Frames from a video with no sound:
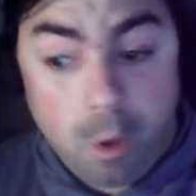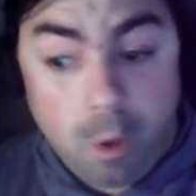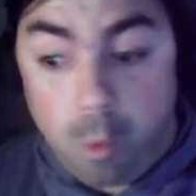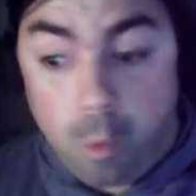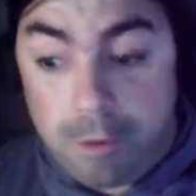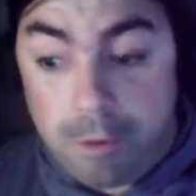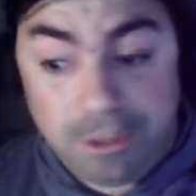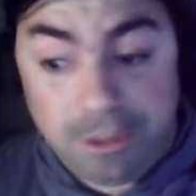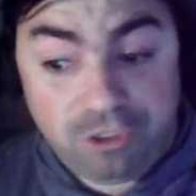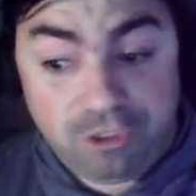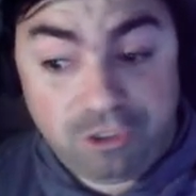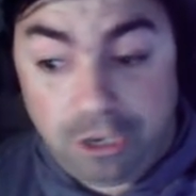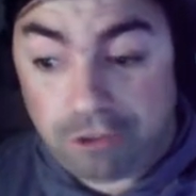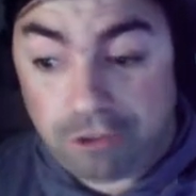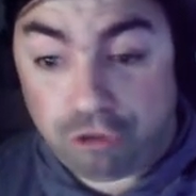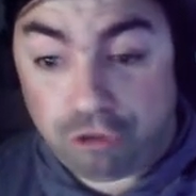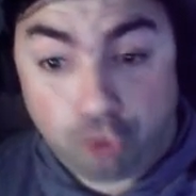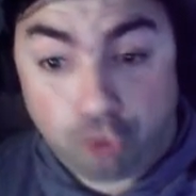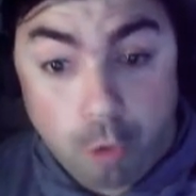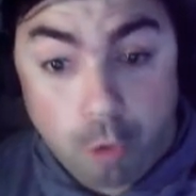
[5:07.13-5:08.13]
We've been seeing
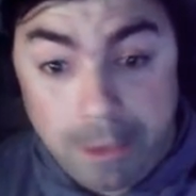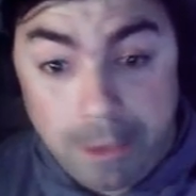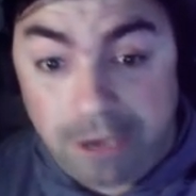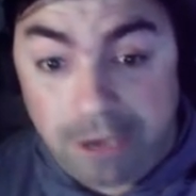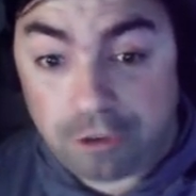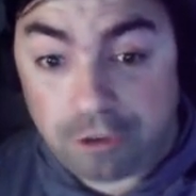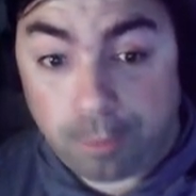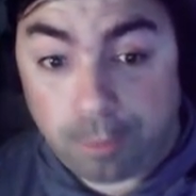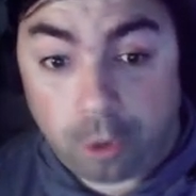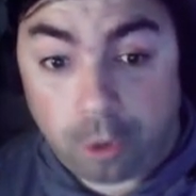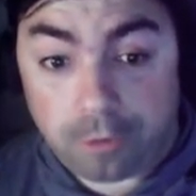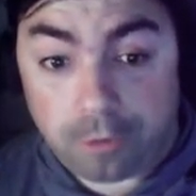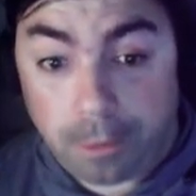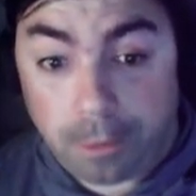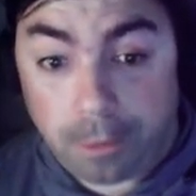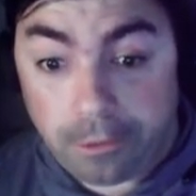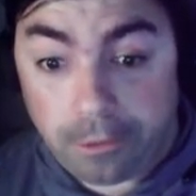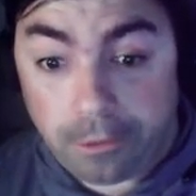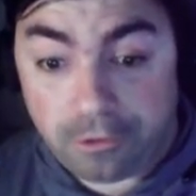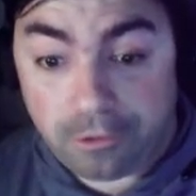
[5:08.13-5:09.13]
so many sports
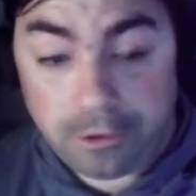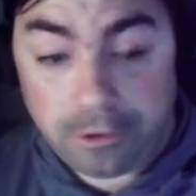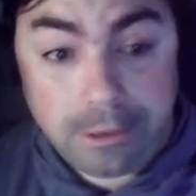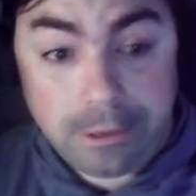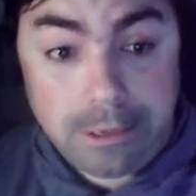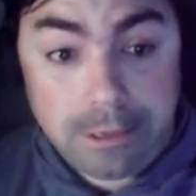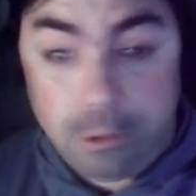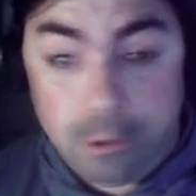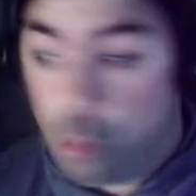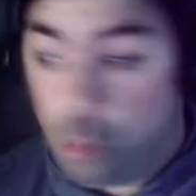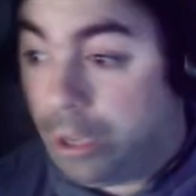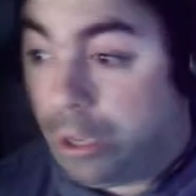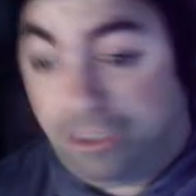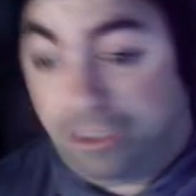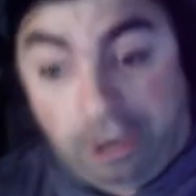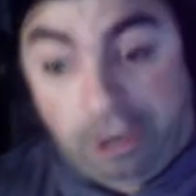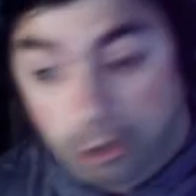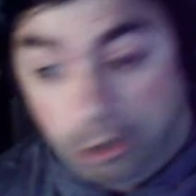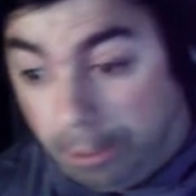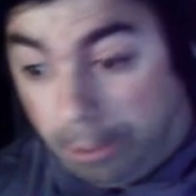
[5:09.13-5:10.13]
players who
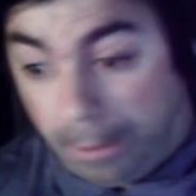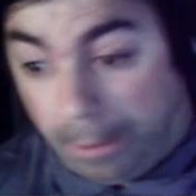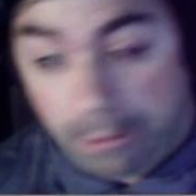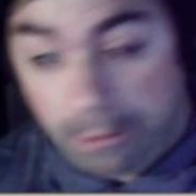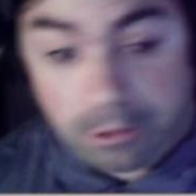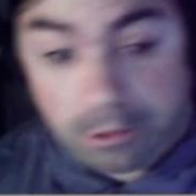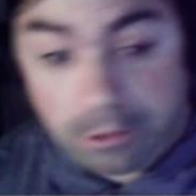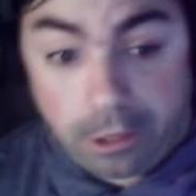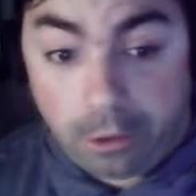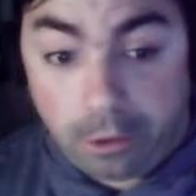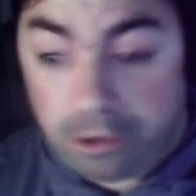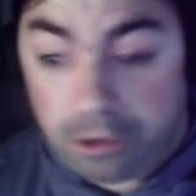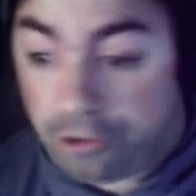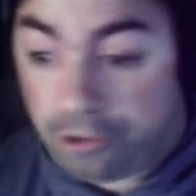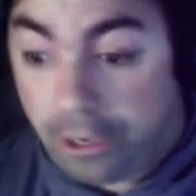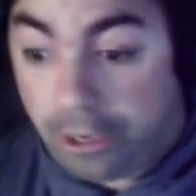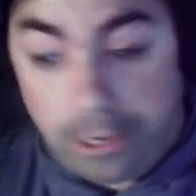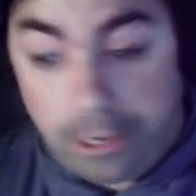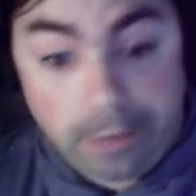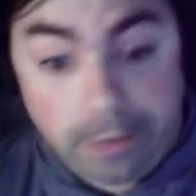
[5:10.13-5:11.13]
continue to play with illness,
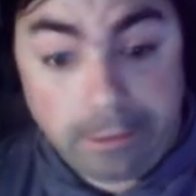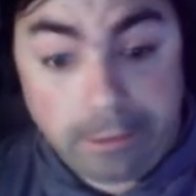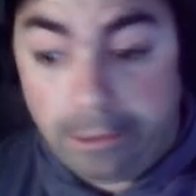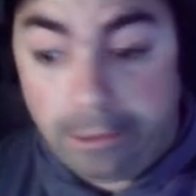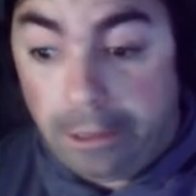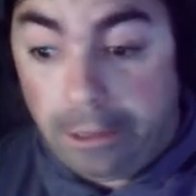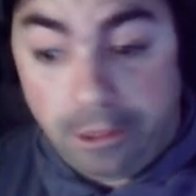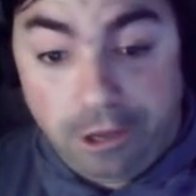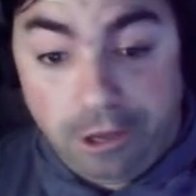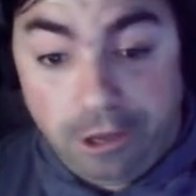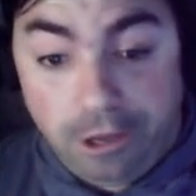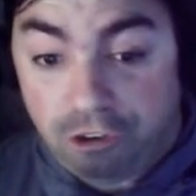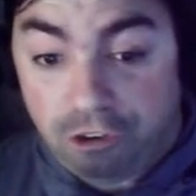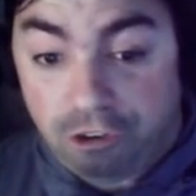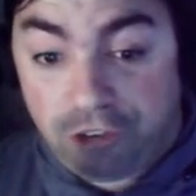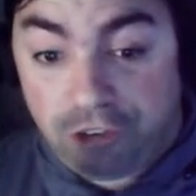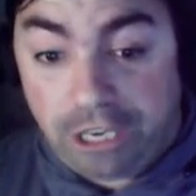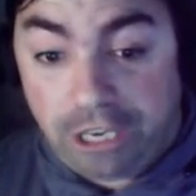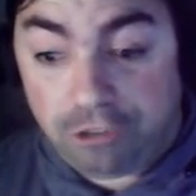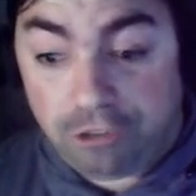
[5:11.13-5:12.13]
and then things
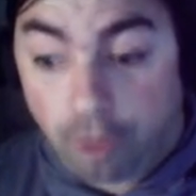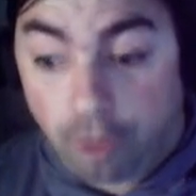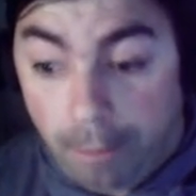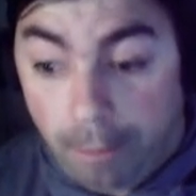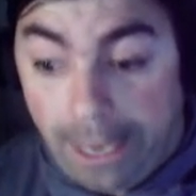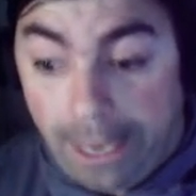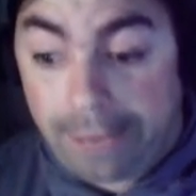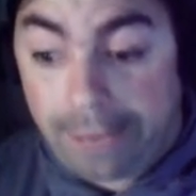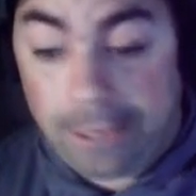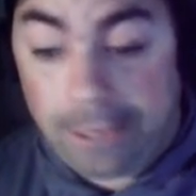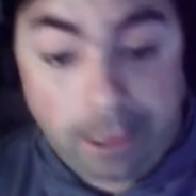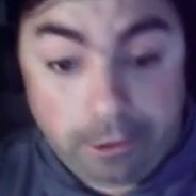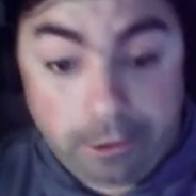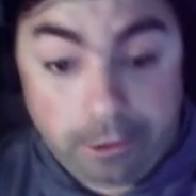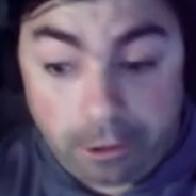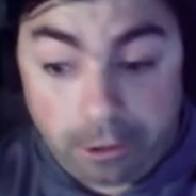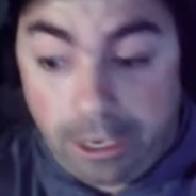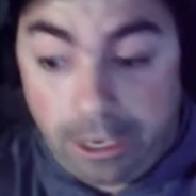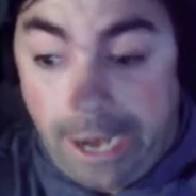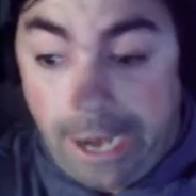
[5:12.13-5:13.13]
just get so bad they
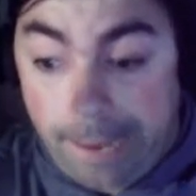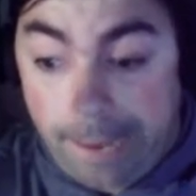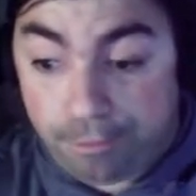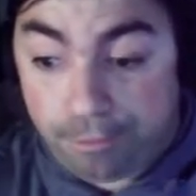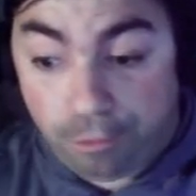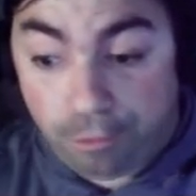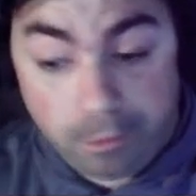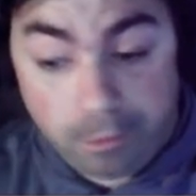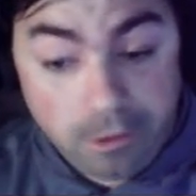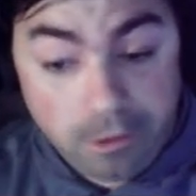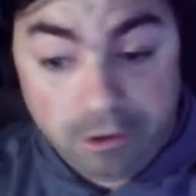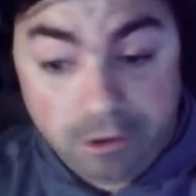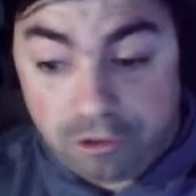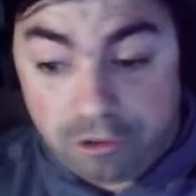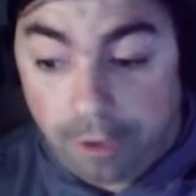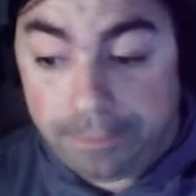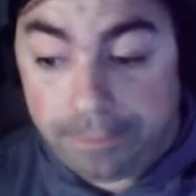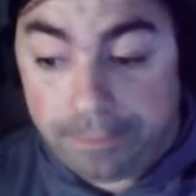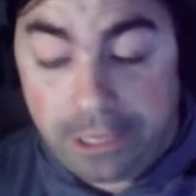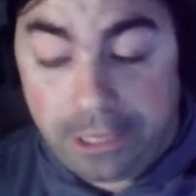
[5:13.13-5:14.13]
either collapse or
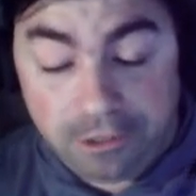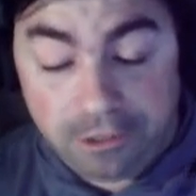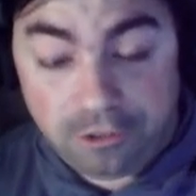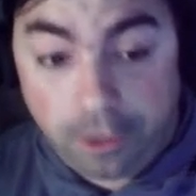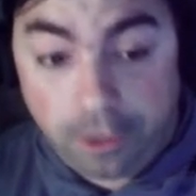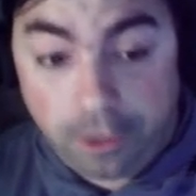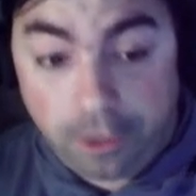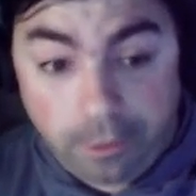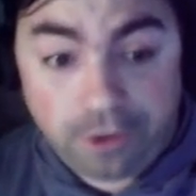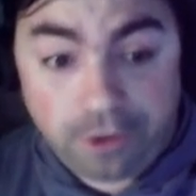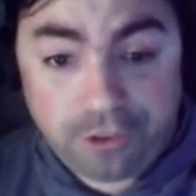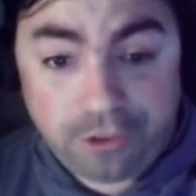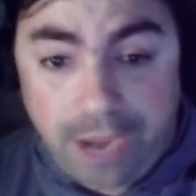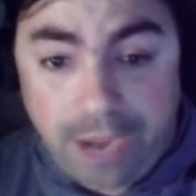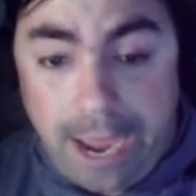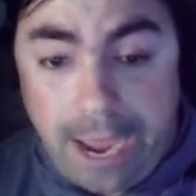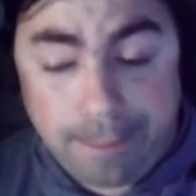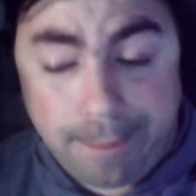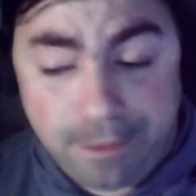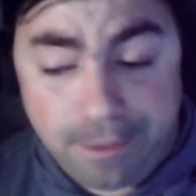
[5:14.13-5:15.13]
something serious
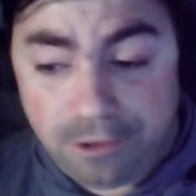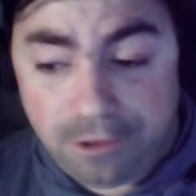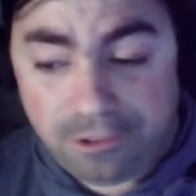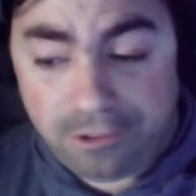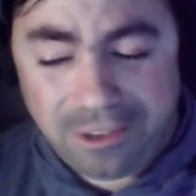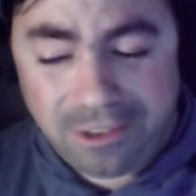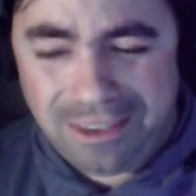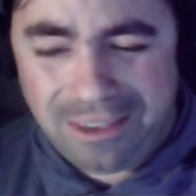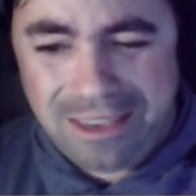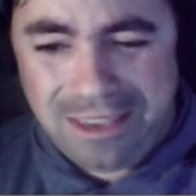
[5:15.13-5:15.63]
happens.